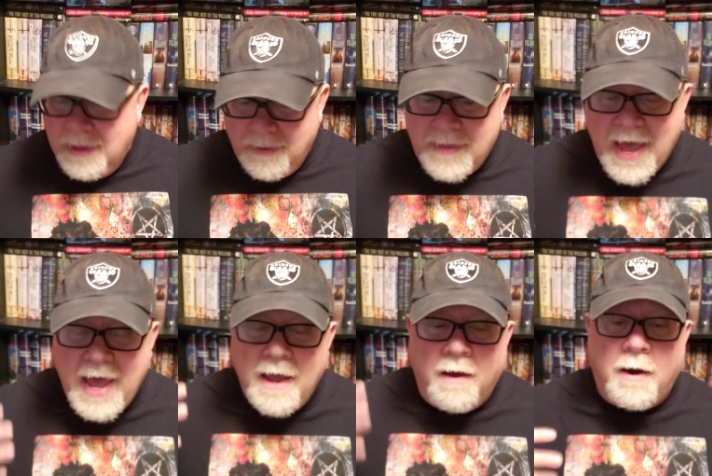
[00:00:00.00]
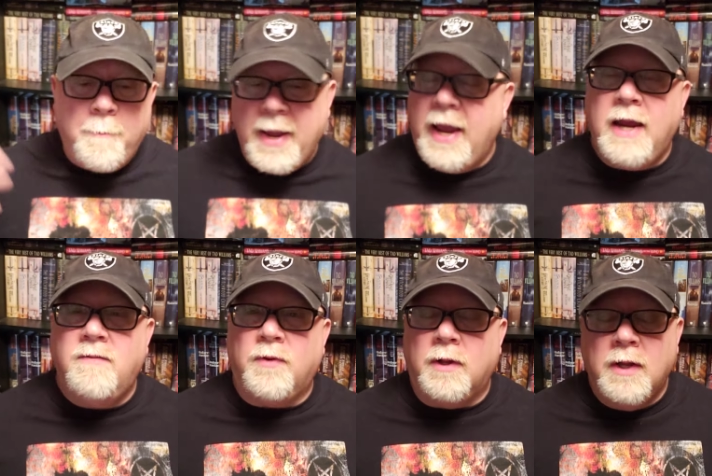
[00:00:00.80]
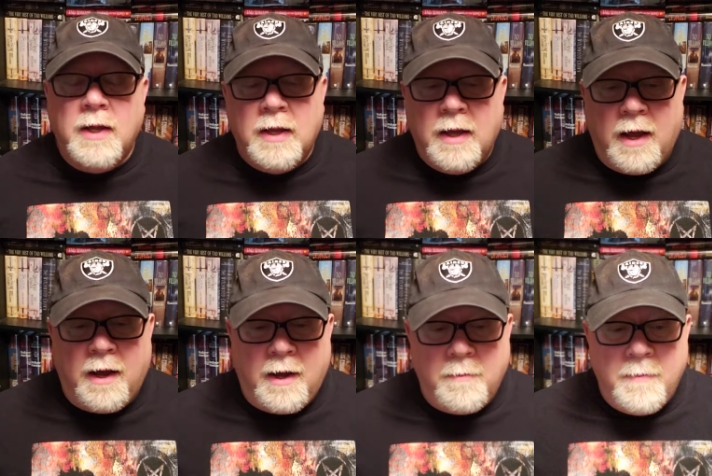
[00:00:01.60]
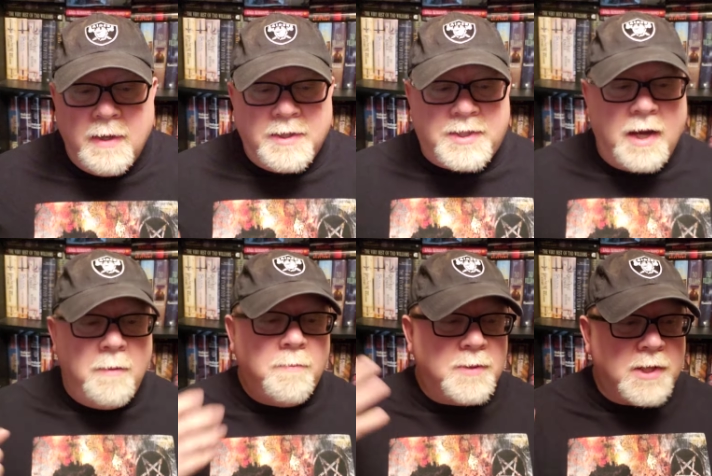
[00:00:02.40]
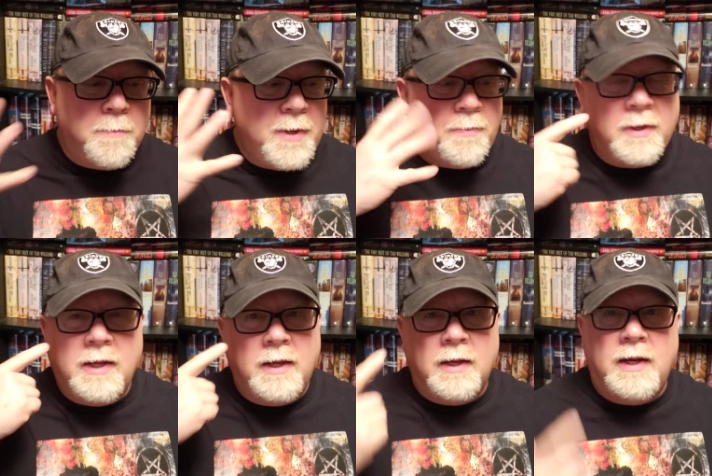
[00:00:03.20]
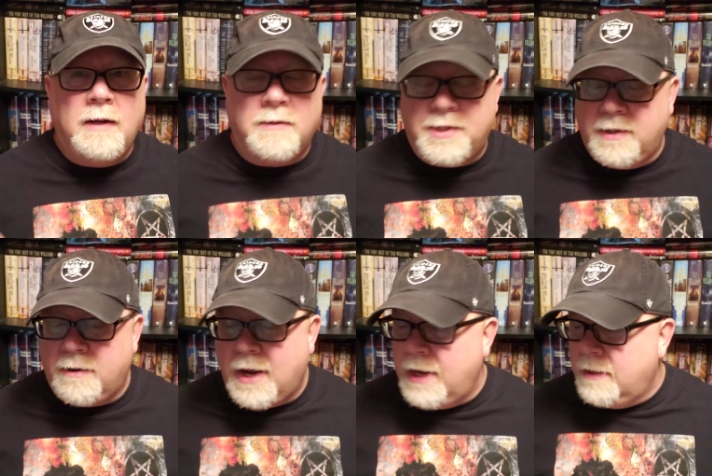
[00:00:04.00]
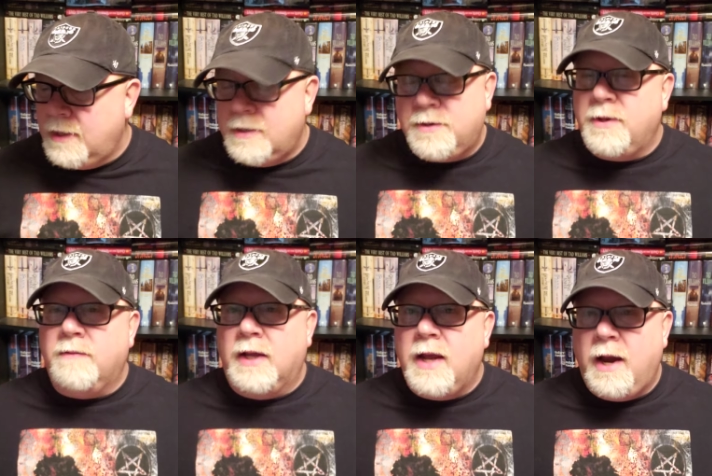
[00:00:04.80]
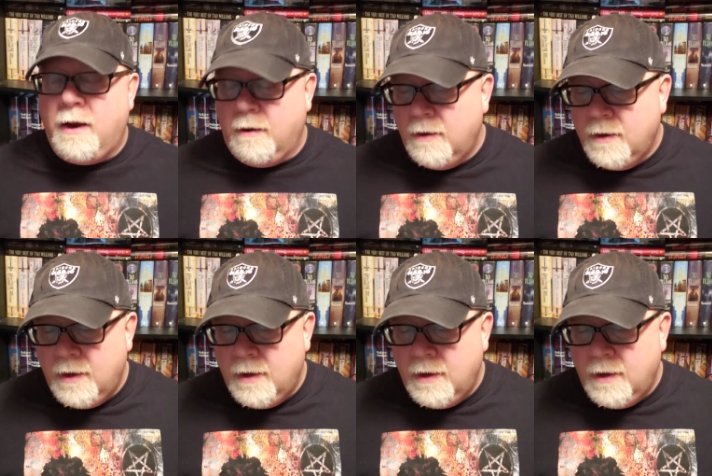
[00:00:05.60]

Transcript: They are painful. Um, some some people can get needles in their eye and they don't even care.